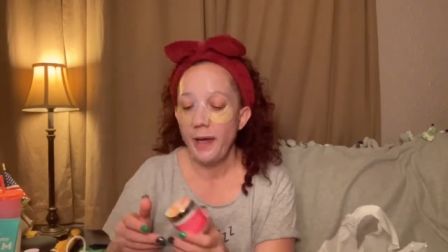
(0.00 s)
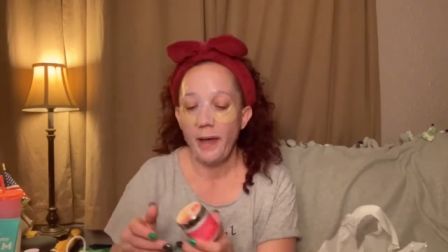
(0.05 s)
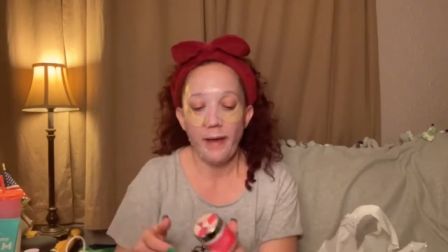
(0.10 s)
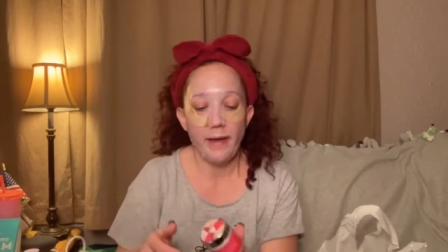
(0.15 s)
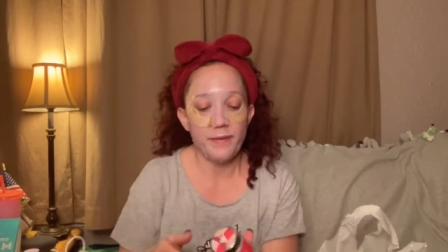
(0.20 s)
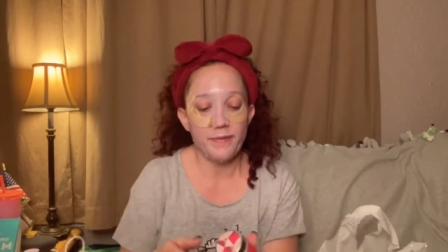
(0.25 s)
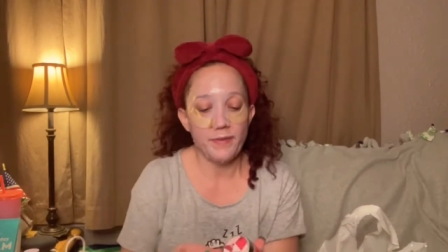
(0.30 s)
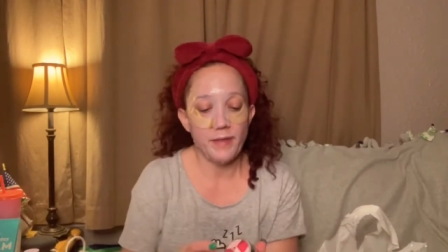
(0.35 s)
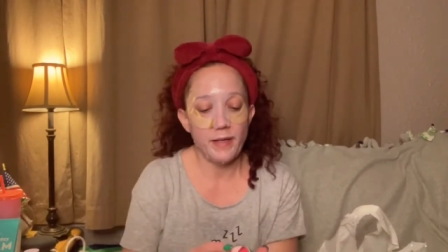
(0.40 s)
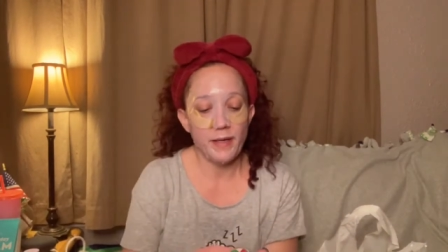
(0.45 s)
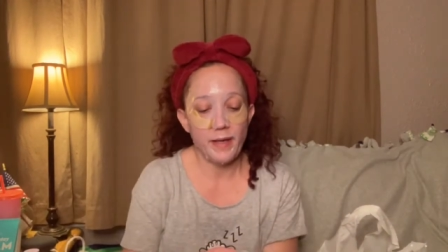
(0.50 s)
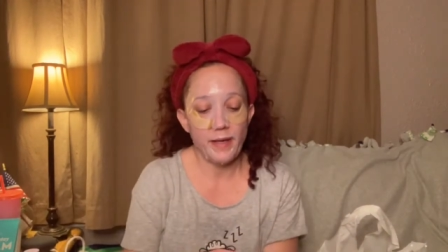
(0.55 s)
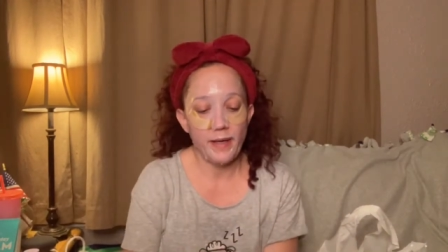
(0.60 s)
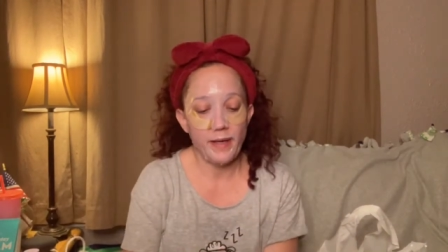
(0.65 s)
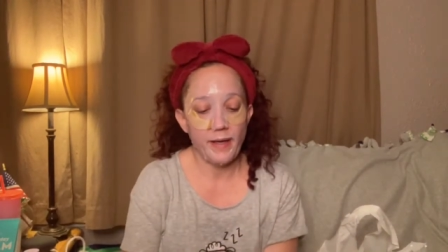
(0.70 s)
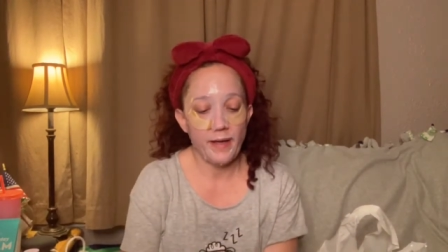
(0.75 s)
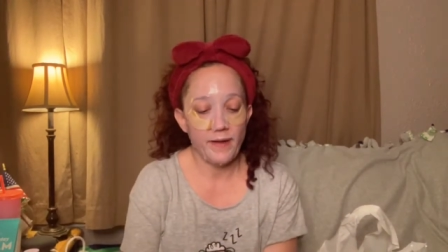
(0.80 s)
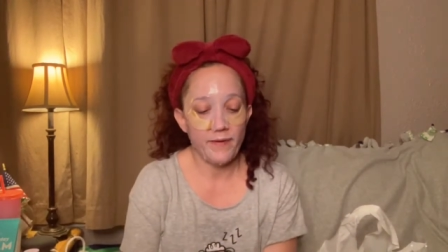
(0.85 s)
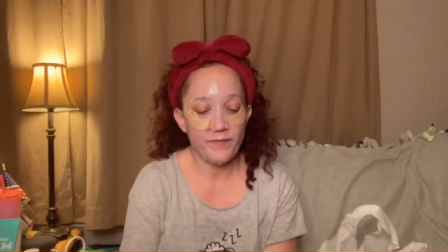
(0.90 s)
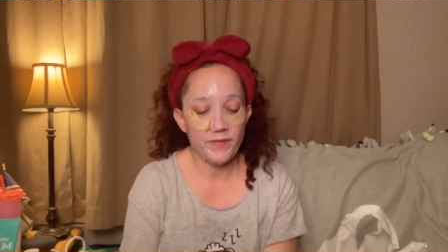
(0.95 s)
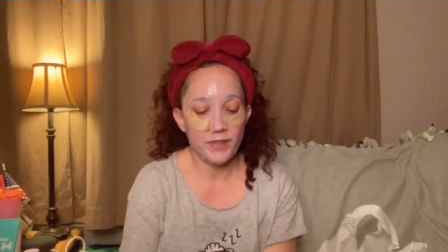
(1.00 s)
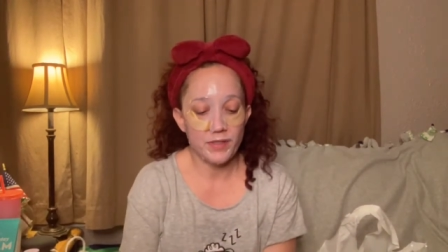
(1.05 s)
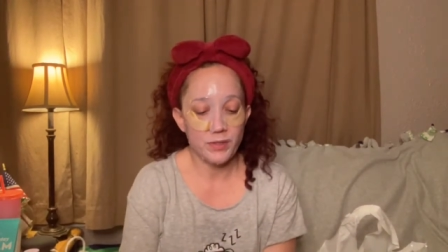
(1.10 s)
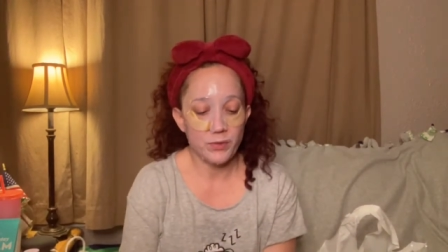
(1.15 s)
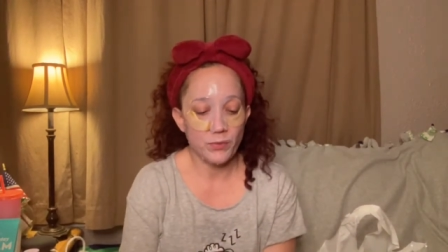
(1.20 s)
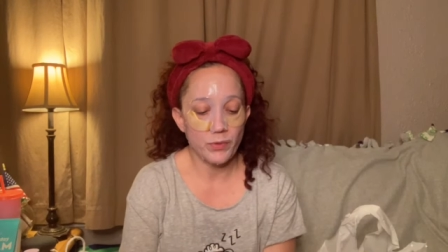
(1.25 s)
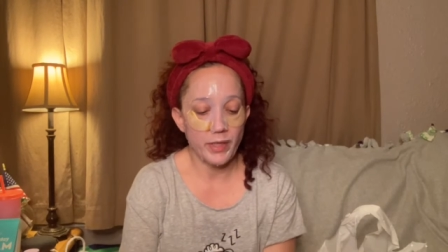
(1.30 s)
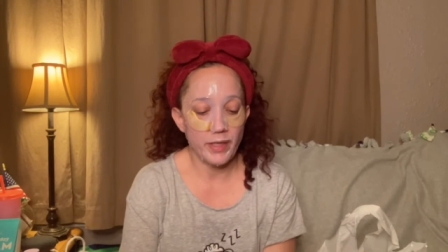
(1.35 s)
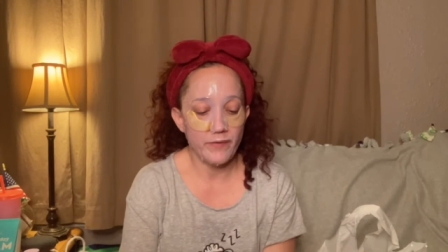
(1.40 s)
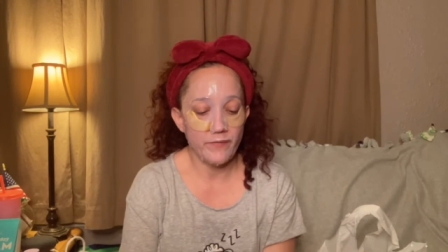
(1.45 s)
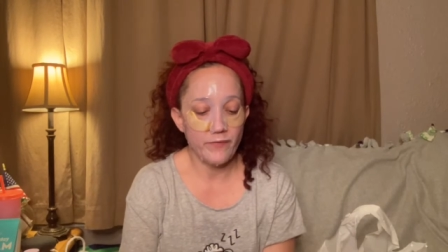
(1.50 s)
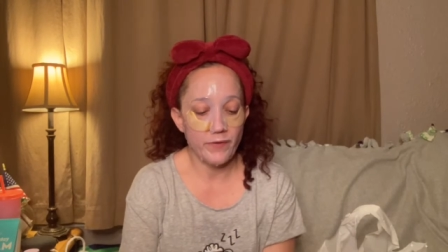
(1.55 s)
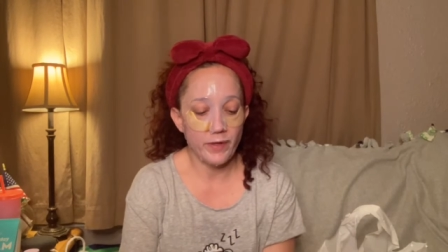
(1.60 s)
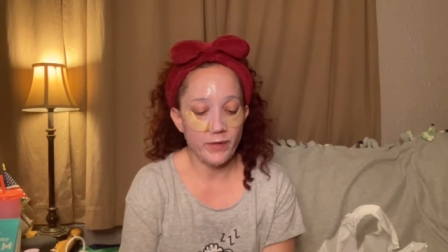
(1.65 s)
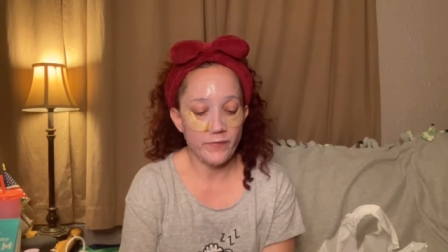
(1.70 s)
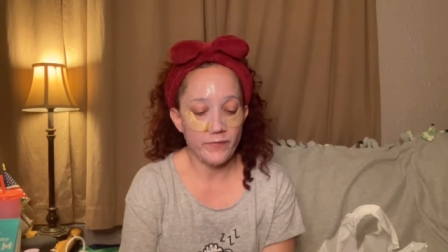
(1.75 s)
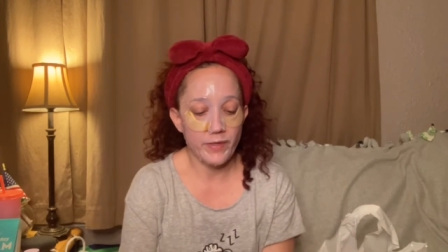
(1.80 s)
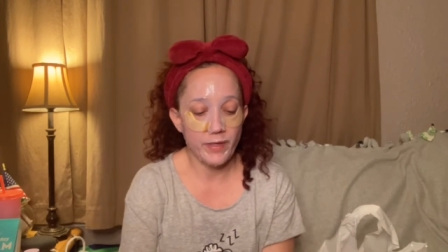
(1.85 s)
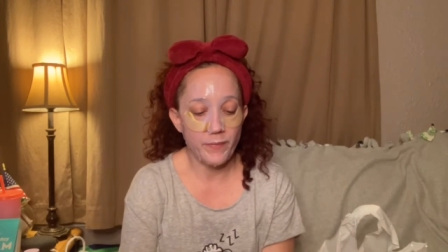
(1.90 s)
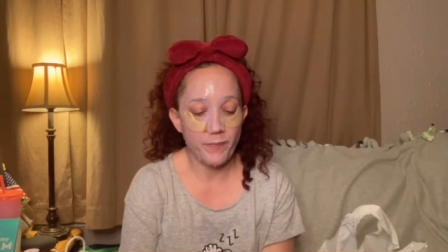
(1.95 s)
And then I have this Red
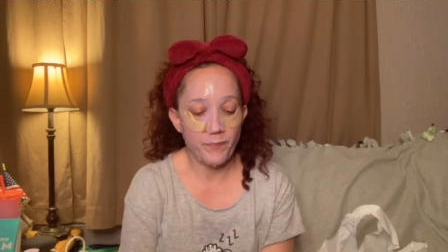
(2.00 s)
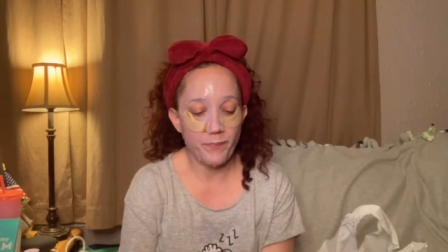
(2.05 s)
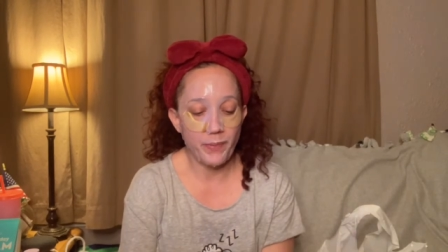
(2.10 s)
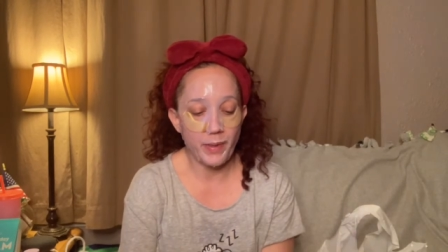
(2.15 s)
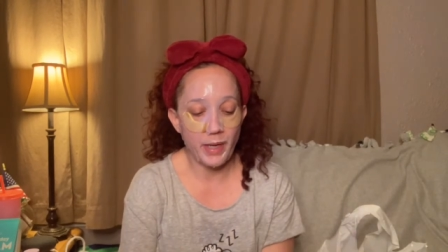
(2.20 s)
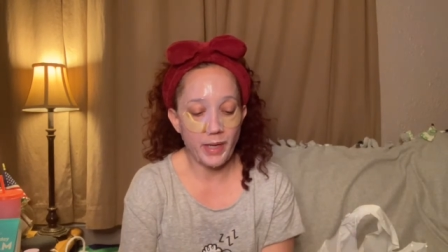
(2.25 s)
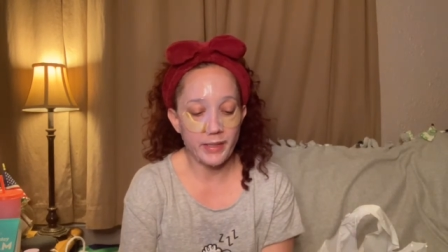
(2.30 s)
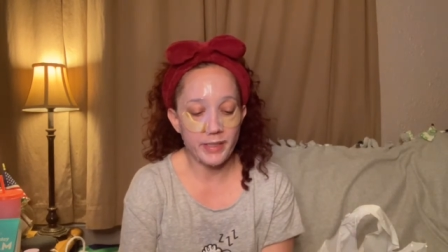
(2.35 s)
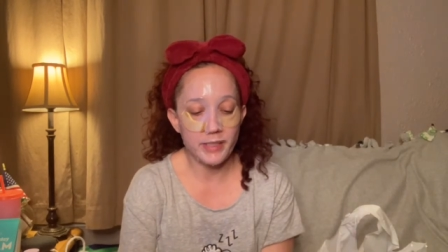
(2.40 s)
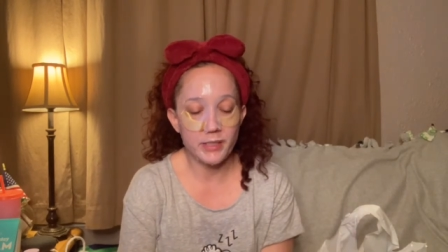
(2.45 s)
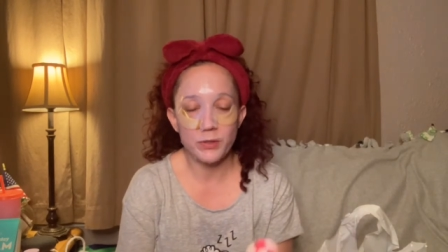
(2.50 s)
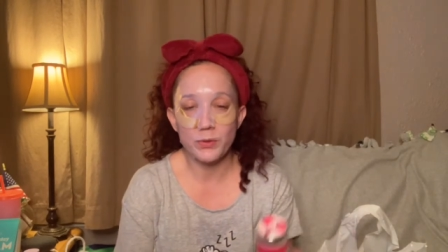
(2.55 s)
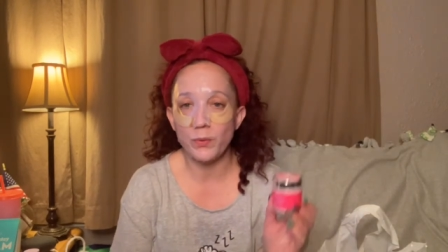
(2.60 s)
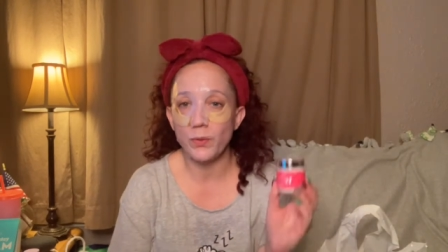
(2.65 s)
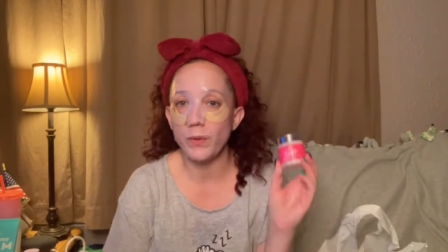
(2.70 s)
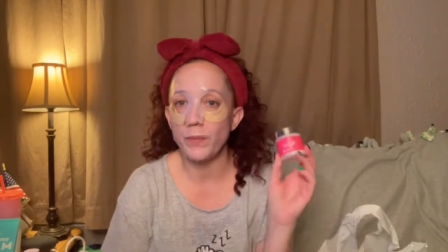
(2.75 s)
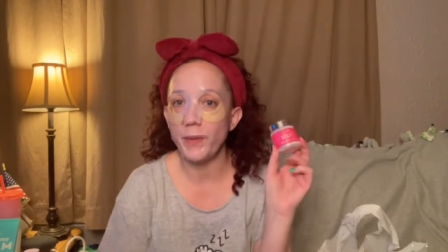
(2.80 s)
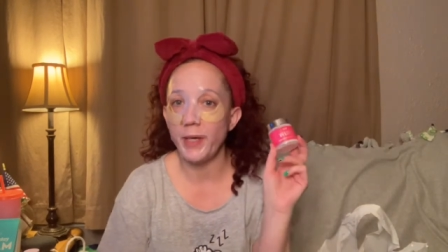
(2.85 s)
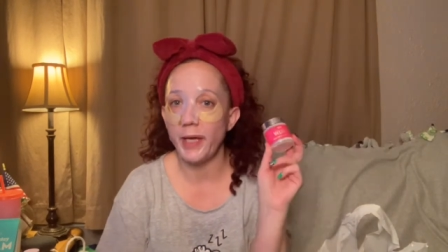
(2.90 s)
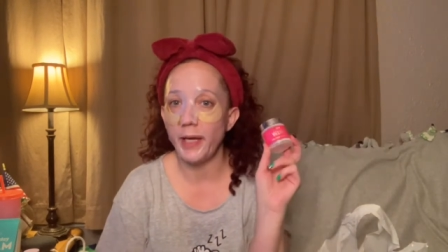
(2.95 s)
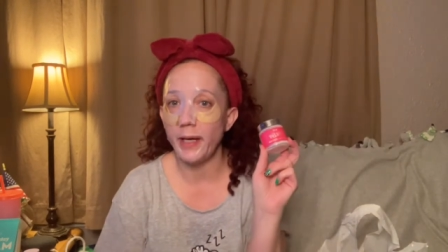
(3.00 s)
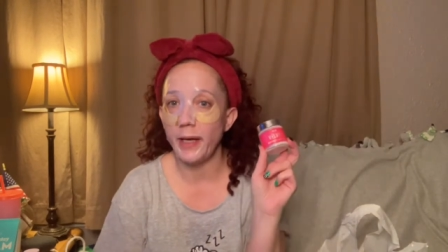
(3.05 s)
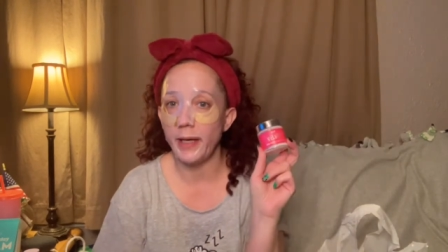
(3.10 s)
Velvet Body Sorbet.